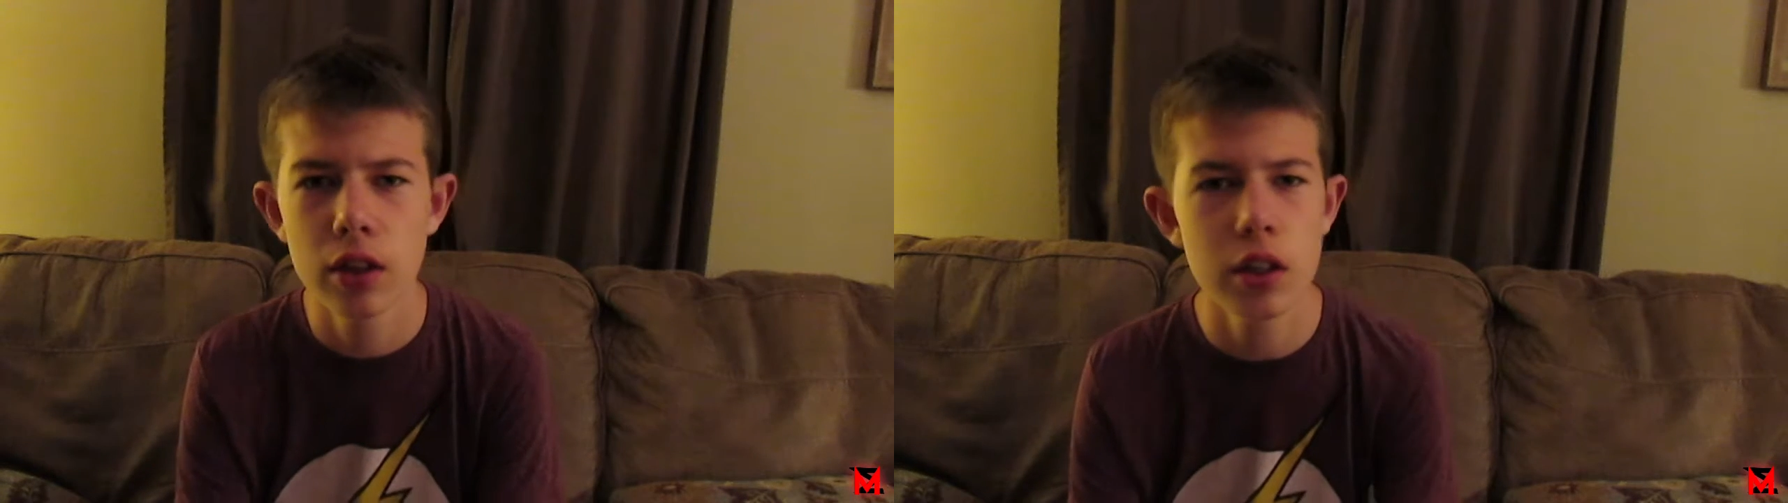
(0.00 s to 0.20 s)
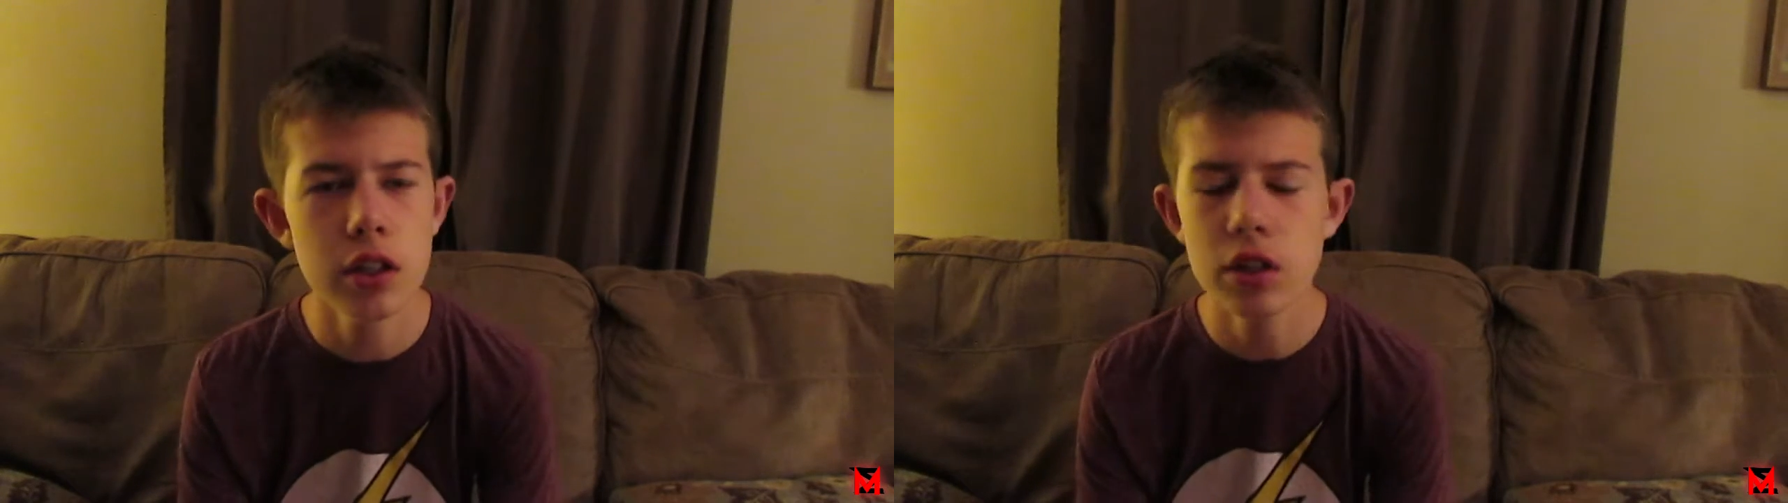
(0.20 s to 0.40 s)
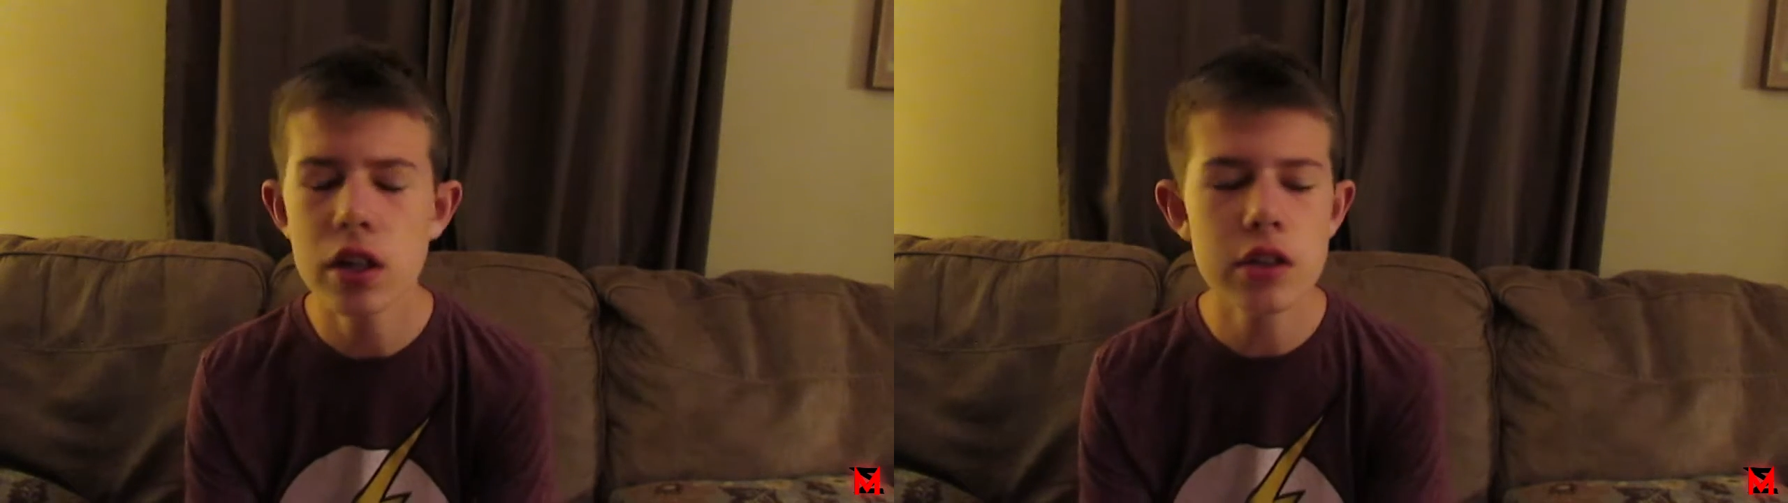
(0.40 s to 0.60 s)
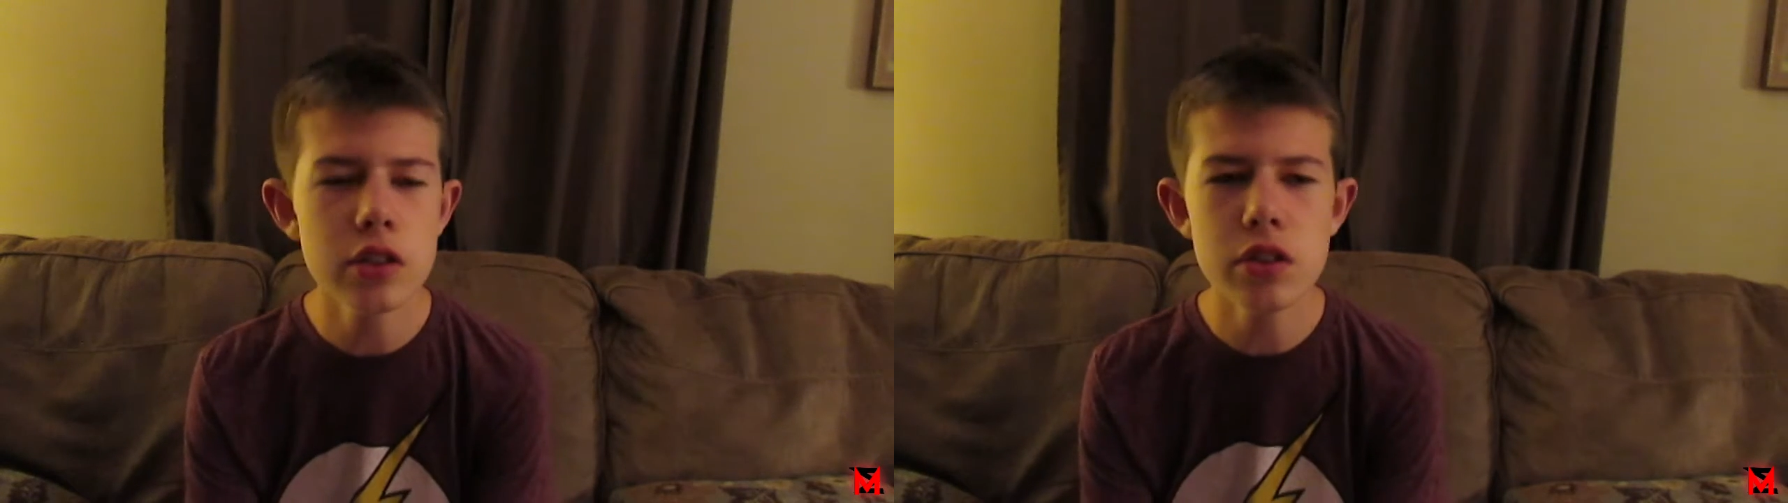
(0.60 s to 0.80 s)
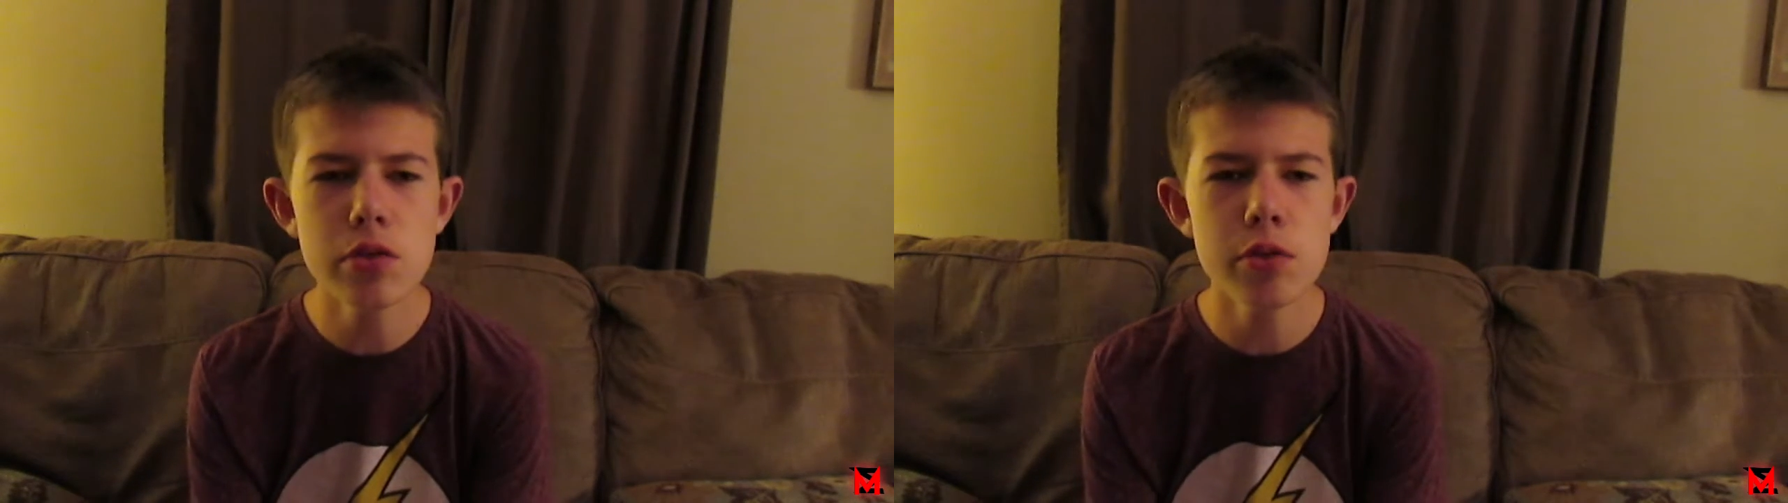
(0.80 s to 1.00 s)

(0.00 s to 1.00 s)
It's just a